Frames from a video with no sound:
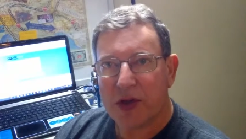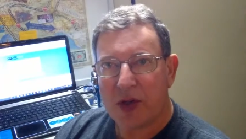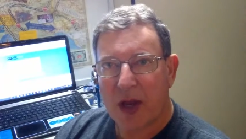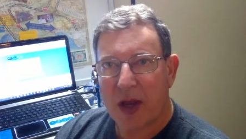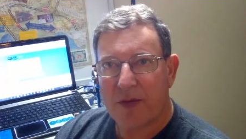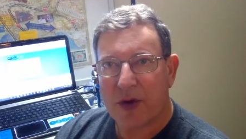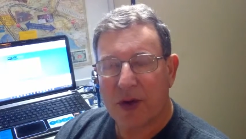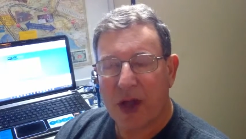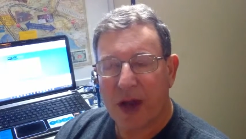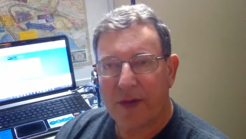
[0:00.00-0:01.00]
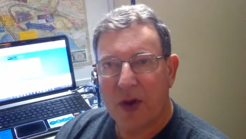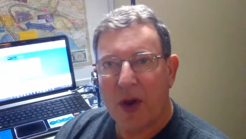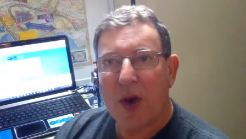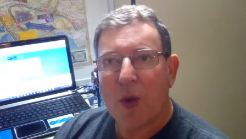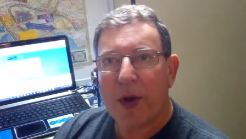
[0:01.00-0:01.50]
that you have in your life?
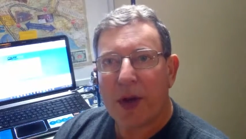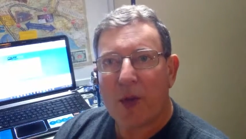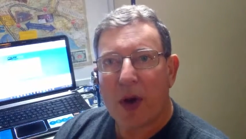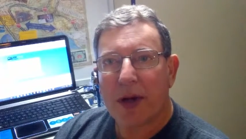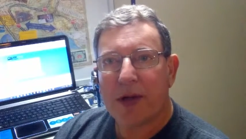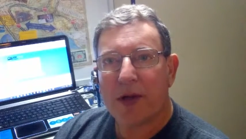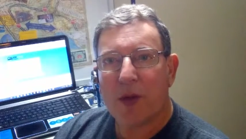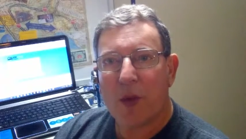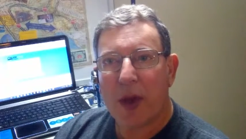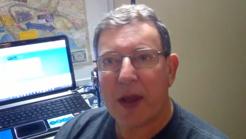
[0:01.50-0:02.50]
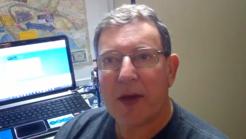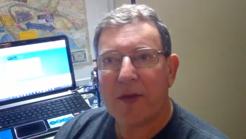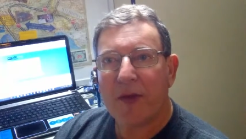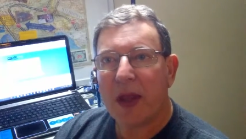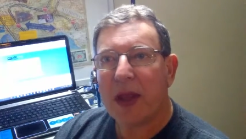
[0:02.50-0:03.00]
What do you want in the way
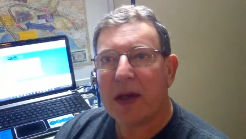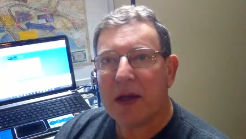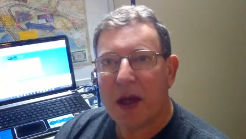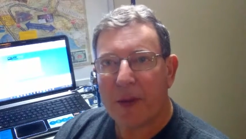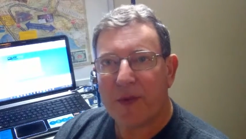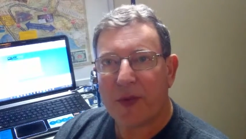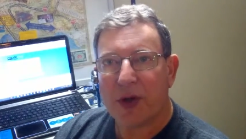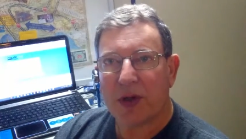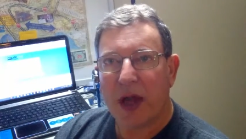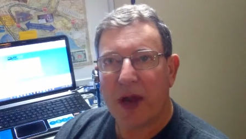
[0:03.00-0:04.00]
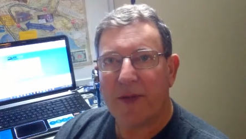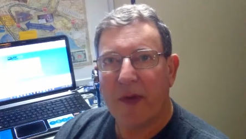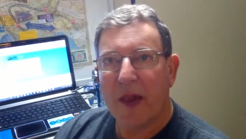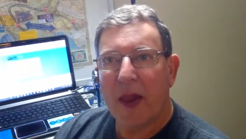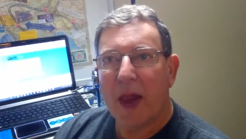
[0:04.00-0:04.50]
of income for your life?
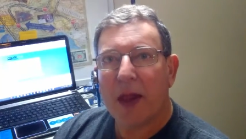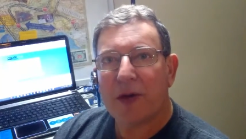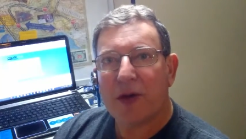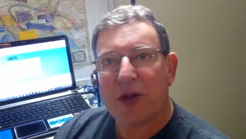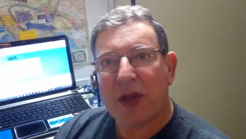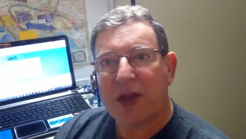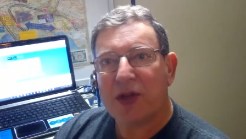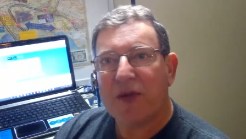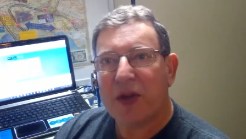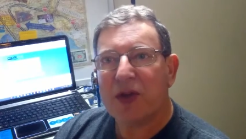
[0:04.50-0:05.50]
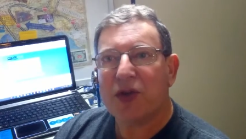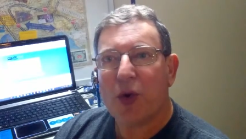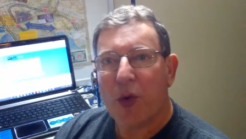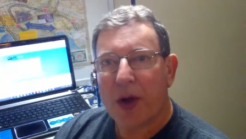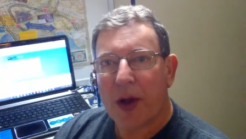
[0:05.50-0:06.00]
And things of this
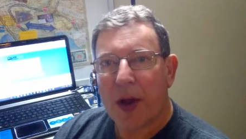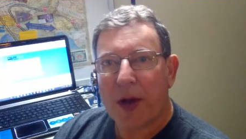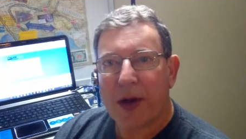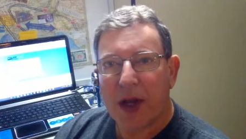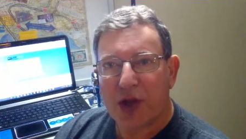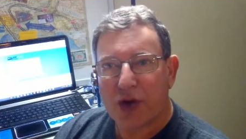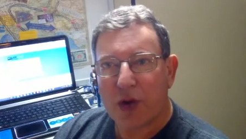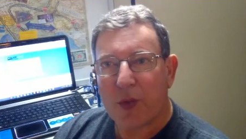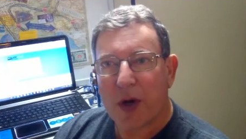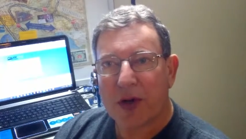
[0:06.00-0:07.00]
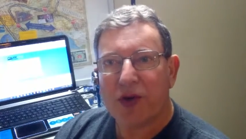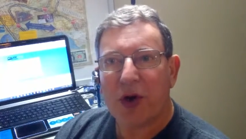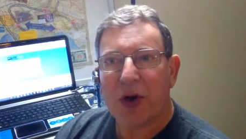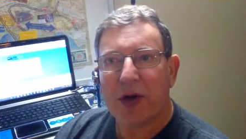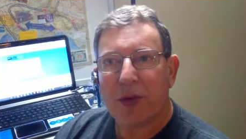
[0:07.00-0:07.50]
uh, nature you want to
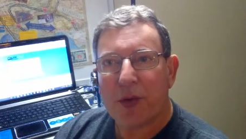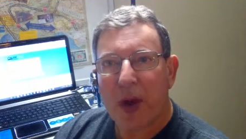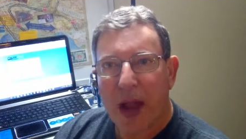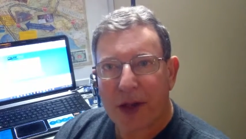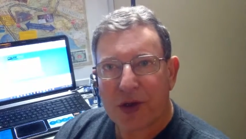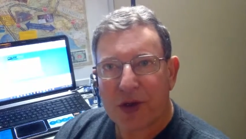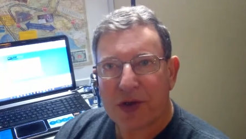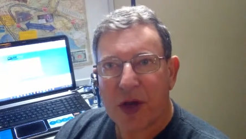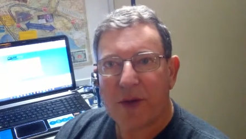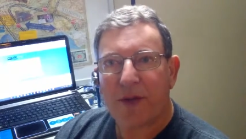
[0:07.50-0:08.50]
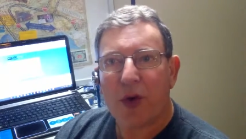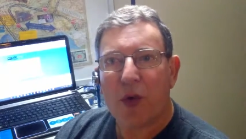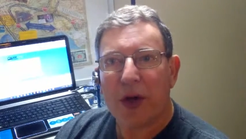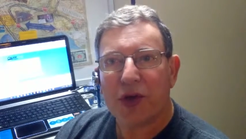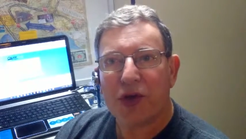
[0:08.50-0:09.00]
start to ask yourself and
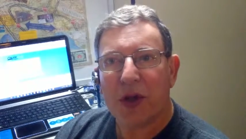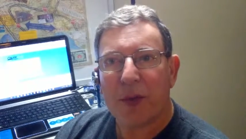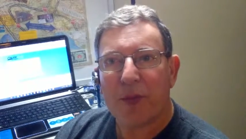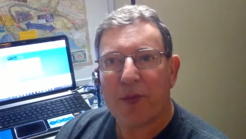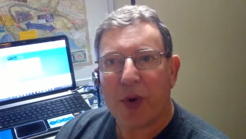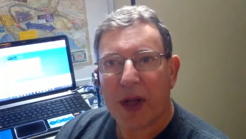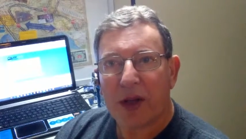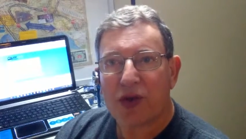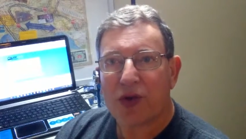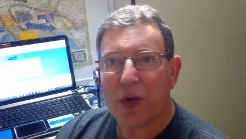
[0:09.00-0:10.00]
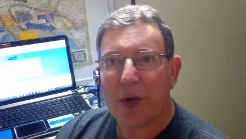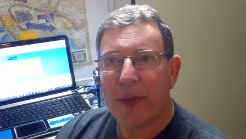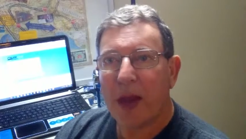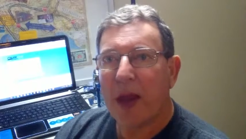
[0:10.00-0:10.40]
question and brainstorm